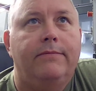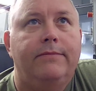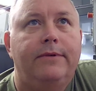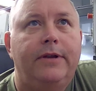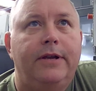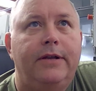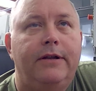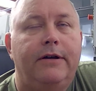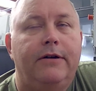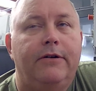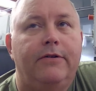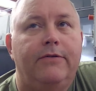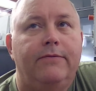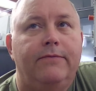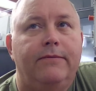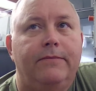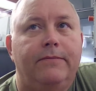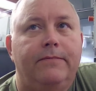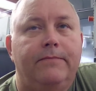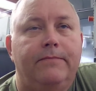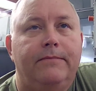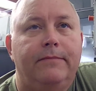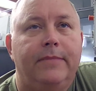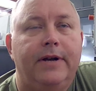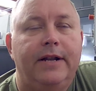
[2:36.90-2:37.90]
you know,
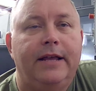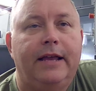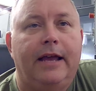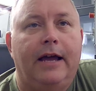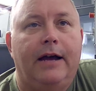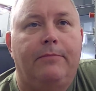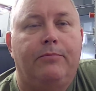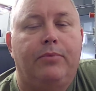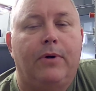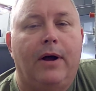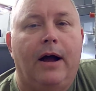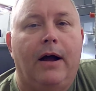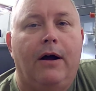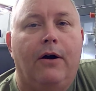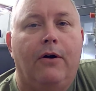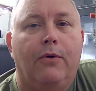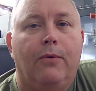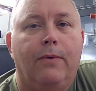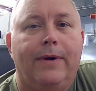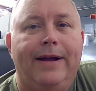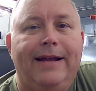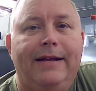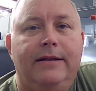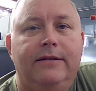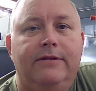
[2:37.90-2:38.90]
milliamp per hour
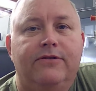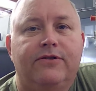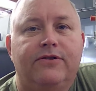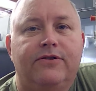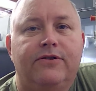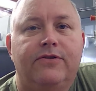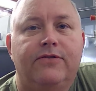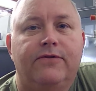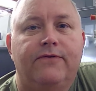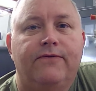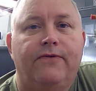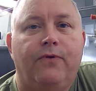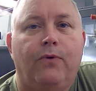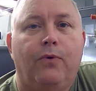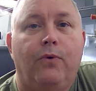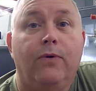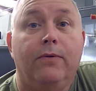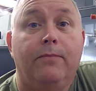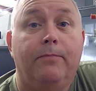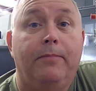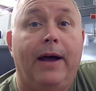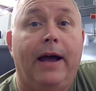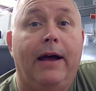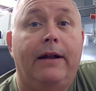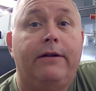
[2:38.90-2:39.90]
ratings
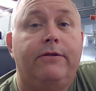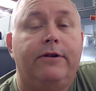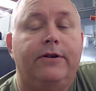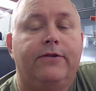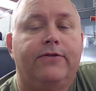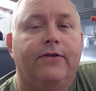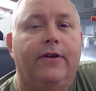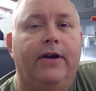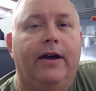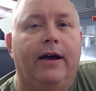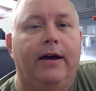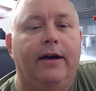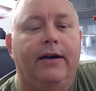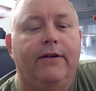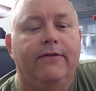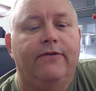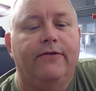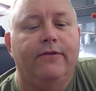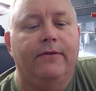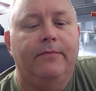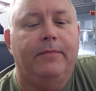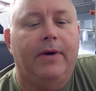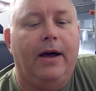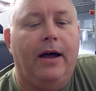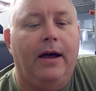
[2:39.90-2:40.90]
for battery
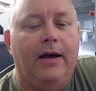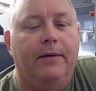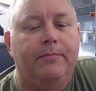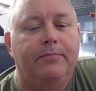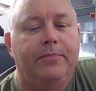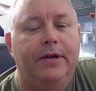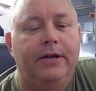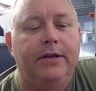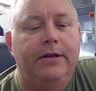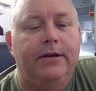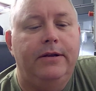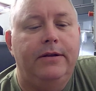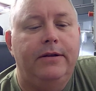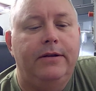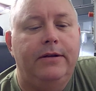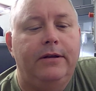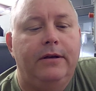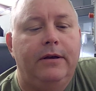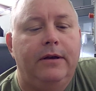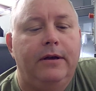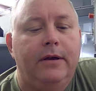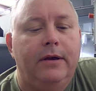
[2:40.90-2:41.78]
size, in my opinion.